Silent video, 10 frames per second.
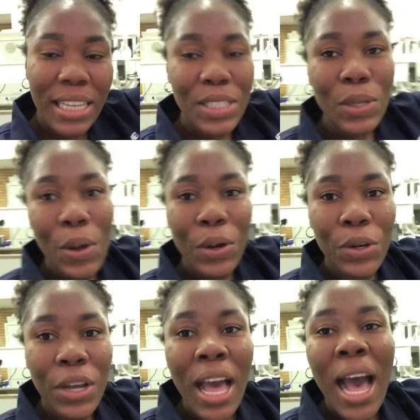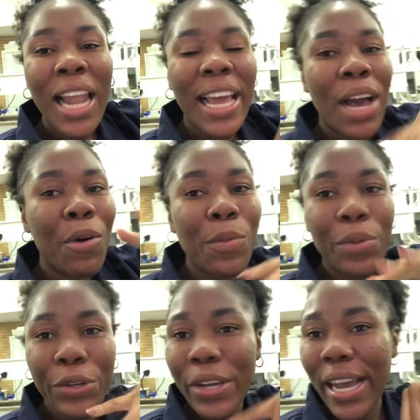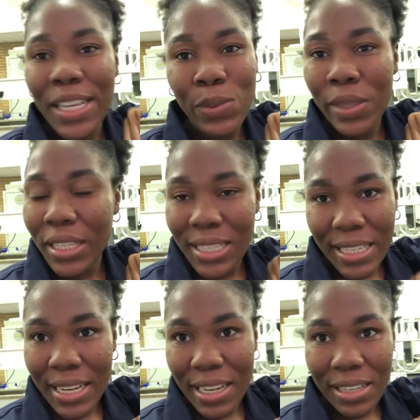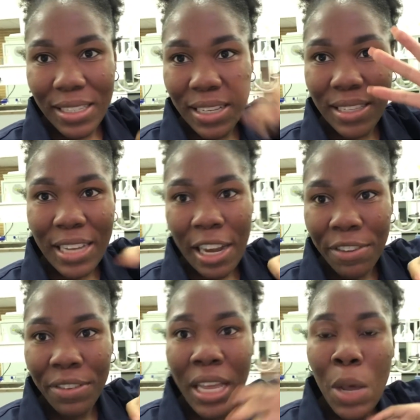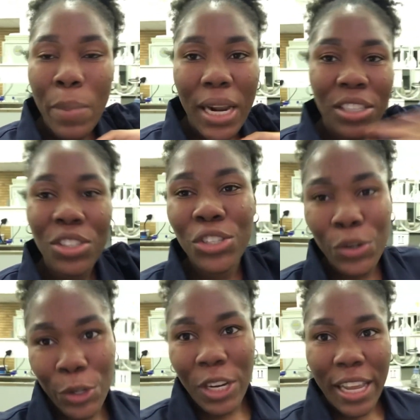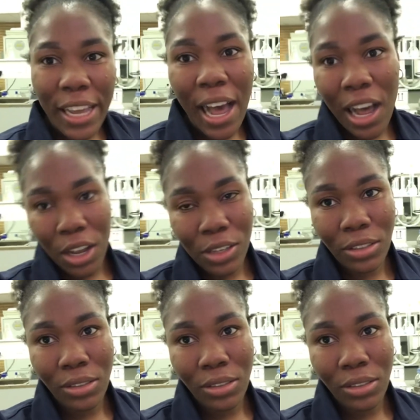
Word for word: So like I won't bore you guys with the details and stuff, but I'll just show you like how